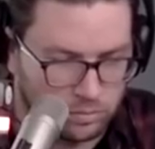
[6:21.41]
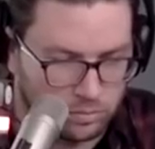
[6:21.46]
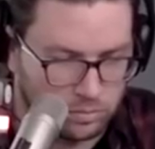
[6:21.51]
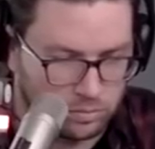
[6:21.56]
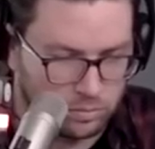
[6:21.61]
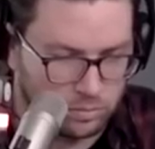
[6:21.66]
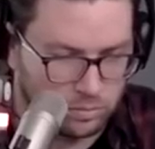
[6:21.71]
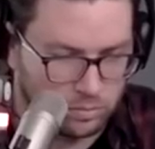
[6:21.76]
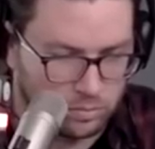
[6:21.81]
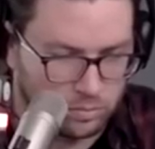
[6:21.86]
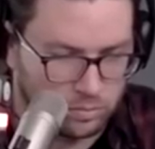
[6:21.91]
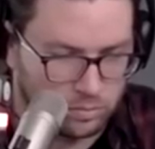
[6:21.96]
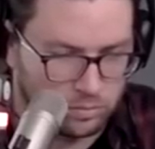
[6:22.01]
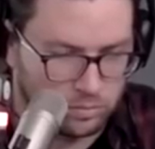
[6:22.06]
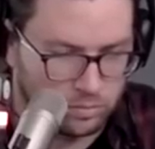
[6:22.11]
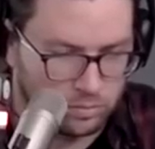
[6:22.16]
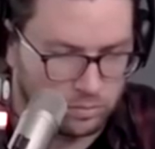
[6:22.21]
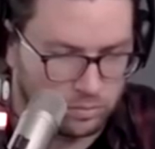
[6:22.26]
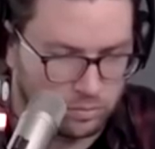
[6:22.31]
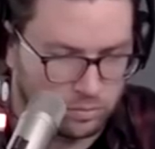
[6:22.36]

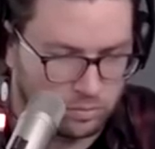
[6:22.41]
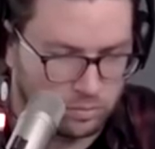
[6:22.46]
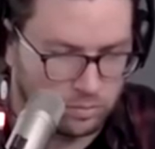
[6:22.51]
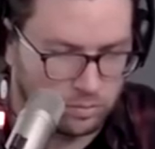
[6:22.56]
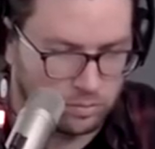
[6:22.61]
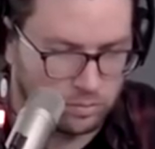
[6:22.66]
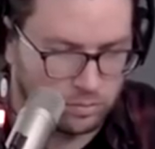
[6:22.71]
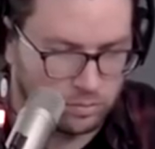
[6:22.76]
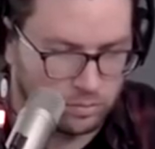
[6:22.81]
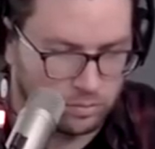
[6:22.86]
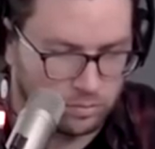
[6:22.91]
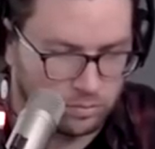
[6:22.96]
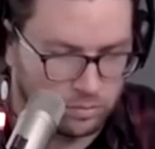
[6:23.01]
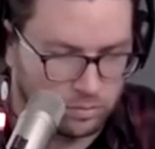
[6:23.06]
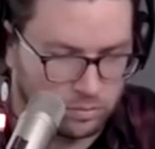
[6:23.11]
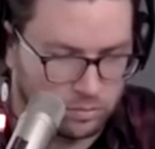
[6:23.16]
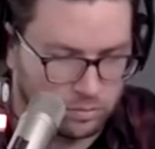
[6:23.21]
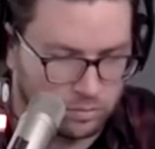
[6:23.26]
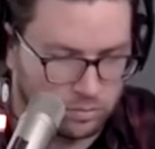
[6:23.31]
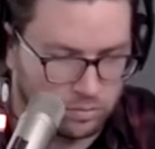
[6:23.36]

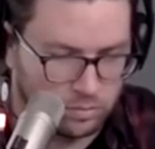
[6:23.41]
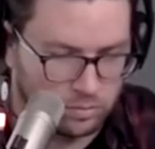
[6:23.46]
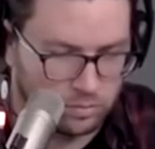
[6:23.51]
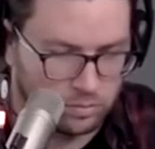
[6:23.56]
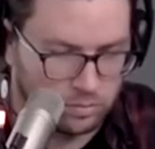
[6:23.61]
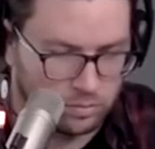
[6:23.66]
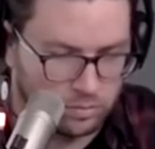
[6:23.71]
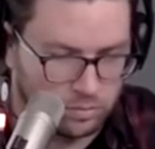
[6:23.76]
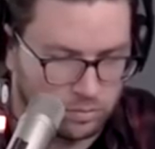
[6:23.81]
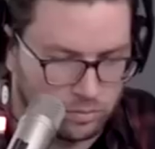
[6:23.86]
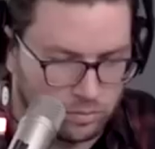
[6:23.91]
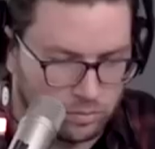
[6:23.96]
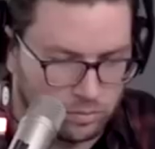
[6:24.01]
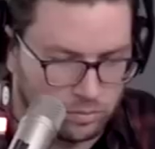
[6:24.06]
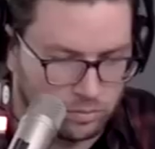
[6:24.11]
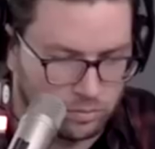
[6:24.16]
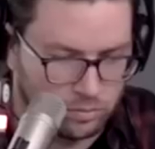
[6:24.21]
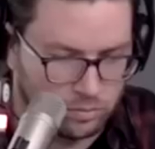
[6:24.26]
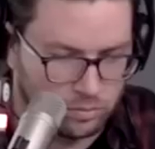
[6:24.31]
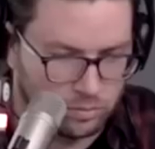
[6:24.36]

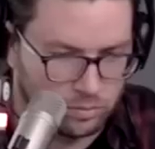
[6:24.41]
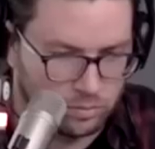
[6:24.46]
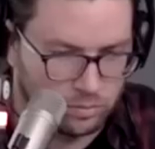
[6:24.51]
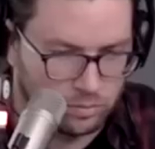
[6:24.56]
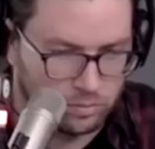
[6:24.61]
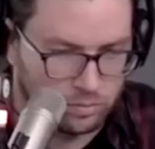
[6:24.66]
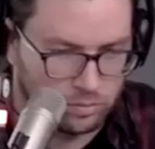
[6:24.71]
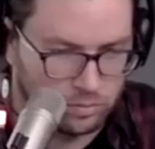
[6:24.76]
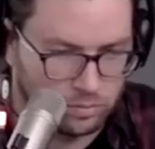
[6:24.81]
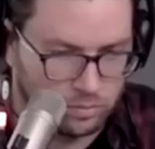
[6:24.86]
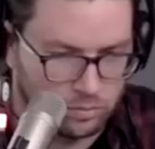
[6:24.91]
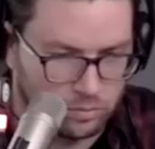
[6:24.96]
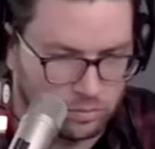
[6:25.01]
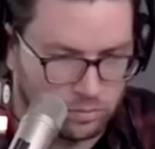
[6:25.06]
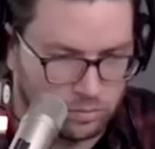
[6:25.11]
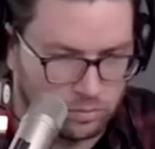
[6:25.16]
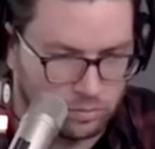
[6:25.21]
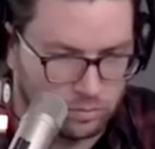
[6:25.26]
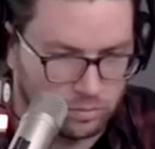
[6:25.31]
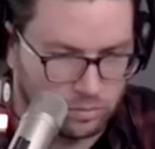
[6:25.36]

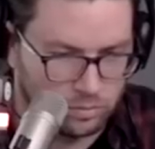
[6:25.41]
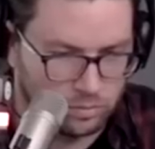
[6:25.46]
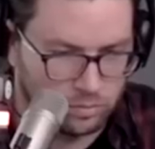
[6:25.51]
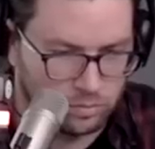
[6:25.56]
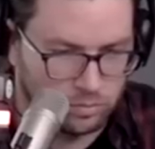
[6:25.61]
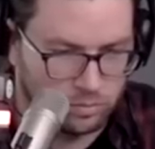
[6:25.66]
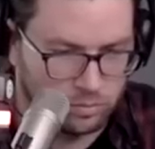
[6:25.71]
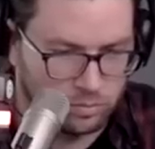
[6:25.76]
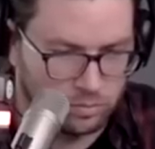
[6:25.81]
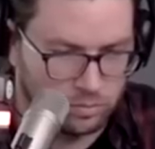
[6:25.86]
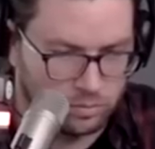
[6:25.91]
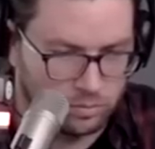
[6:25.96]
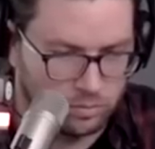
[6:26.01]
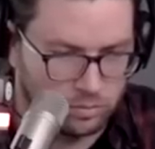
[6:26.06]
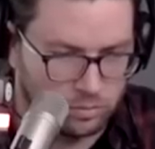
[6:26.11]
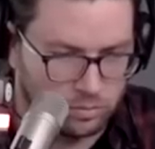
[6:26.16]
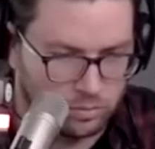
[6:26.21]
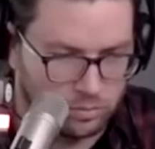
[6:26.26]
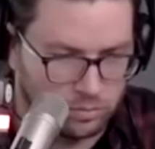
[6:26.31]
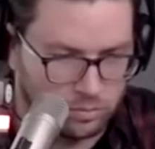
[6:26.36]

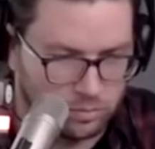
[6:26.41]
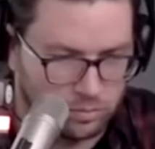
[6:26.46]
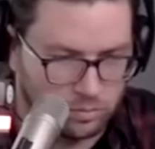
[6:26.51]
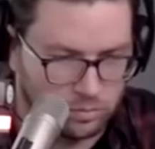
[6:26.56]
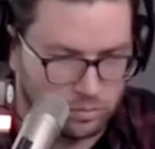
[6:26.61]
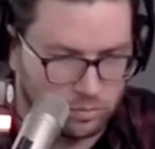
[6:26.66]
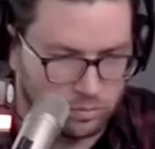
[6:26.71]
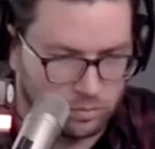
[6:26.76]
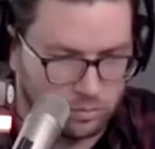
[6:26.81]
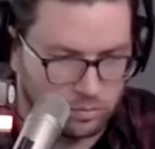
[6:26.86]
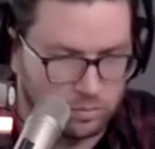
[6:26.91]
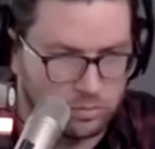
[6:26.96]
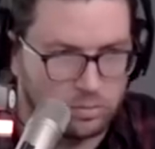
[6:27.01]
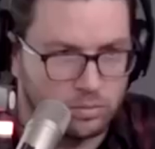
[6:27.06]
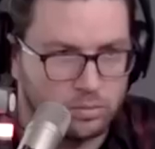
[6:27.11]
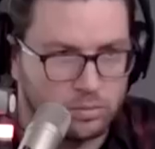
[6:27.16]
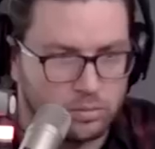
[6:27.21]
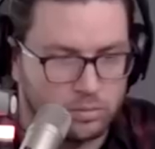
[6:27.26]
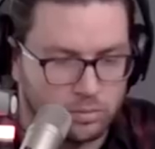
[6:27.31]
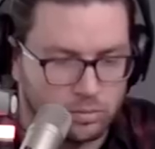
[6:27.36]

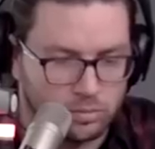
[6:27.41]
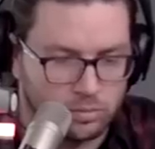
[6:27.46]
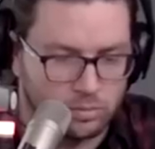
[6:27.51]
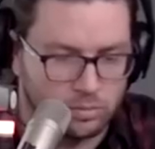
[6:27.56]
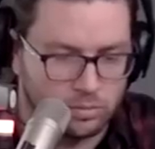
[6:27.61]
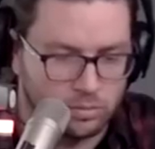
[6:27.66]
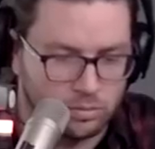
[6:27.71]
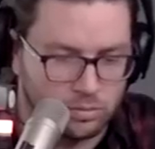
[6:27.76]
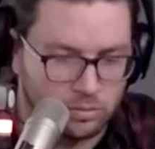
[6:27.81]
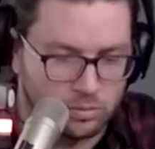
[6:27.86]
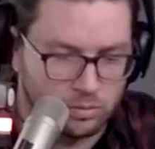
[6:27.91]
This person isn't speaking.